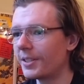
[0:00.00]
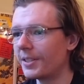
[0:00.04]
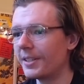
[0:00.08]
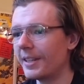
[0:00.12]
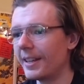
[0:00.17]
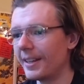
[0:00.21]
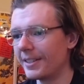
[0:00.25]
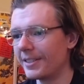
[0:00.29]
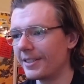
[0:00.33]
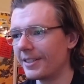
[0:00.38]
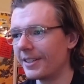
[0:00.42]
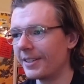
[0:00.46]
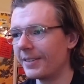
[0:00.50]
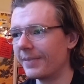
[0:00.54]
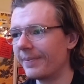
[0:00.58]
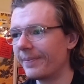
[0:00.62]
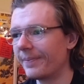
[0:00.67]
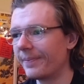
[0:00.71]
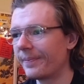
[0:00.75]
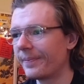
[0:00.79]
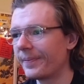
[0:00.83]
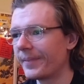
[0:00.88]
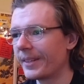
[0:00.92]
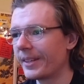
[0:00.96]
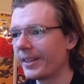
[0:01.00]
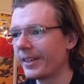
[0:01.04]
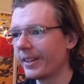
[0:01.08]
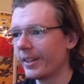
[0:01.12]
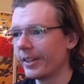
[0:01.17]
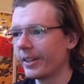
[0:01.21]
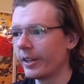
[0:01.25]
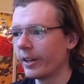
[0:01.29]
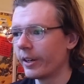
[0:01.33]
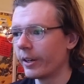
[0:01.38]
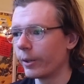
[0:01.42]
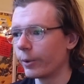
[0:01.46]
decent.
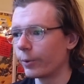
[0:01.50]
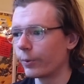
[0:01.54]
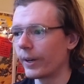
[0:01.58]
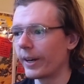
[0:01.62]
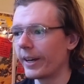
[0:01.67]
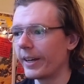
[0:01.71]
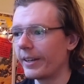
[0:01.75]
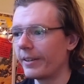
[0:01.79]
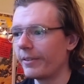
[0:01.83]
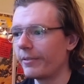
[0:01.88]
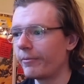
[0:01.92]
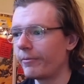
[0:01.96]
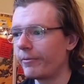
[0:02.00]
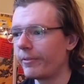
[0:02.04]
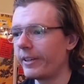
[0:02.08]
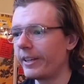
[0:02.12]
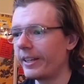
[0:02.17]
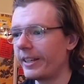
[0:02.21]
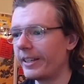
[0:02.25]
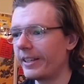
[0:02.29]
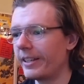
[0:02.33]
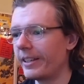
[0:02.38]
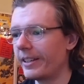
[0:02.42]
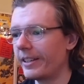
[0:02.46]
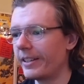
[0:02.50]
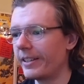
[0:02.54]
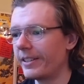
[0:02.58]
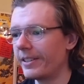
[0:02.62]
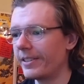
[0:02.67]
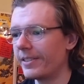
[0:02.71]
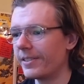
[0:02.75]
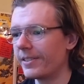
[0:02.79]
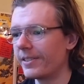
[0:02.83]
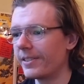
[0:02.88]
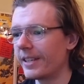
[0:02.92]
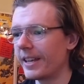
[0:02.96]
Rave
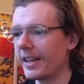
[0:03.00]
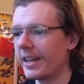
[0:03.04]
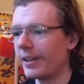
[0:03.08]
is